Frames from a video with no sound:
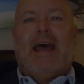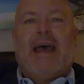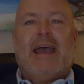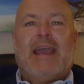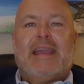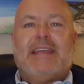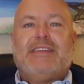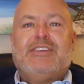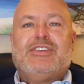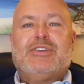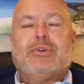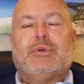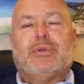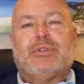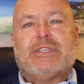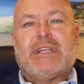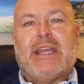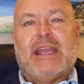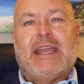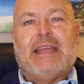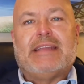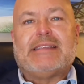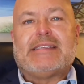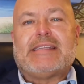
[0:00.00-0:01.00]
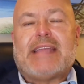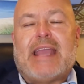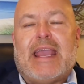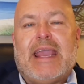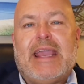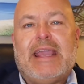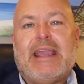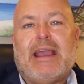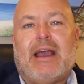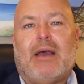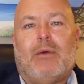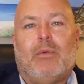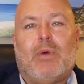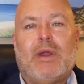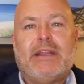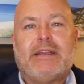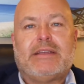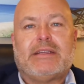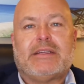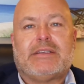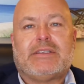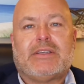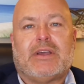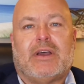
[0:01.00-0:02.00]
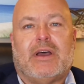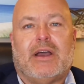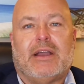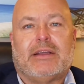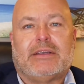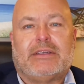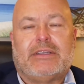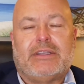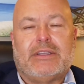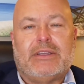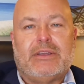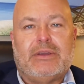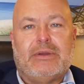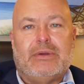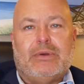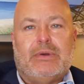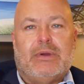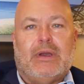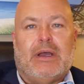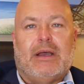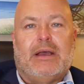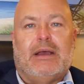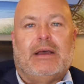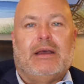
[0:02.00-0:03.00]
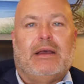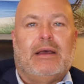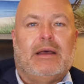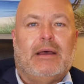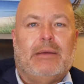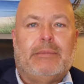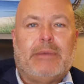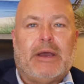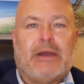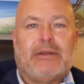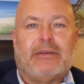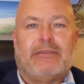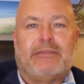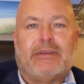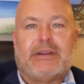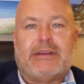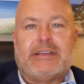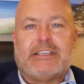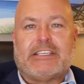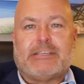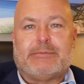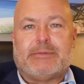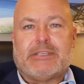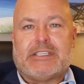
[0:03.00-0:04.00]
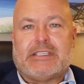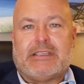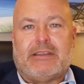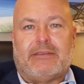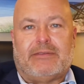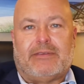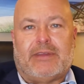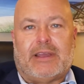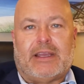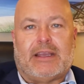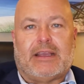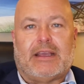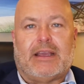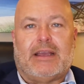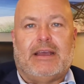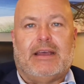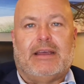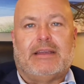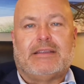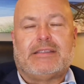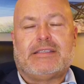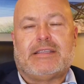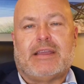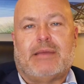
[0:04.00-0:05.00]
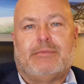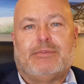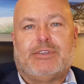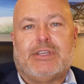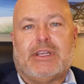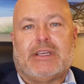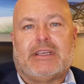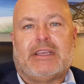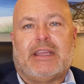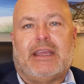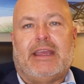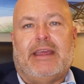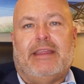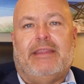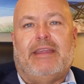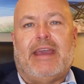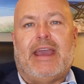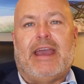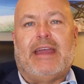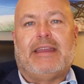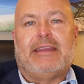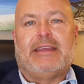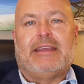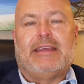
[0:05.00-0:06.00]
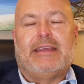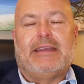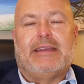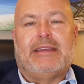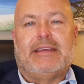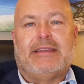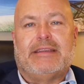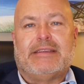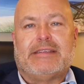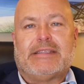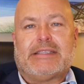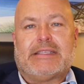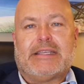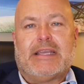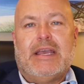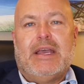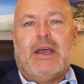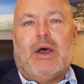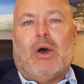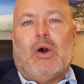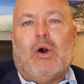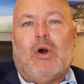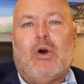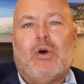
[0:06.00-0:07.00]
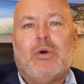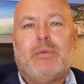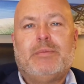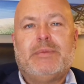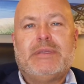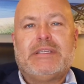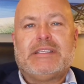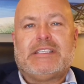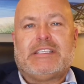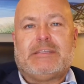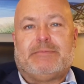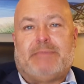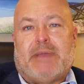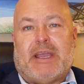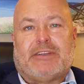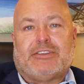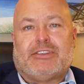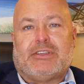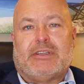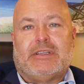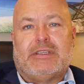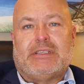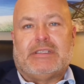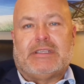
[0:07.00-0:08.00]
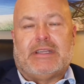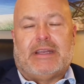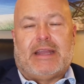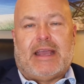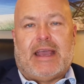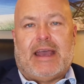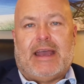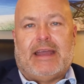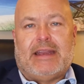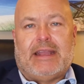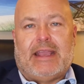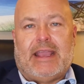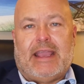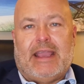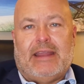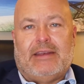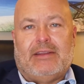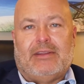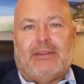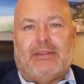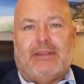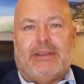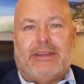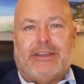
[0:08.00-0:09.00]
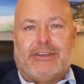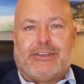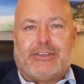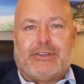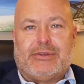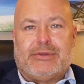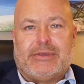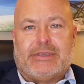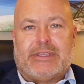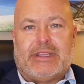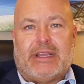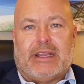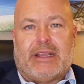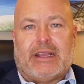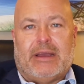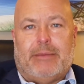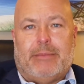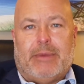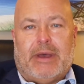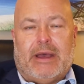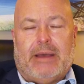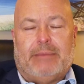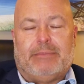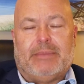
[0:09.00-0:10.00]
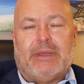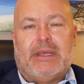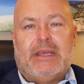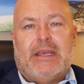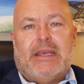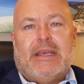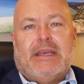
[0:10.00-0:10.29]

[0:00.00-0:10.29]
Hi, Jules Yates. Hey, I wanted to talk to you about a very specific subject, and that is home inspections and how to handle issues that come up.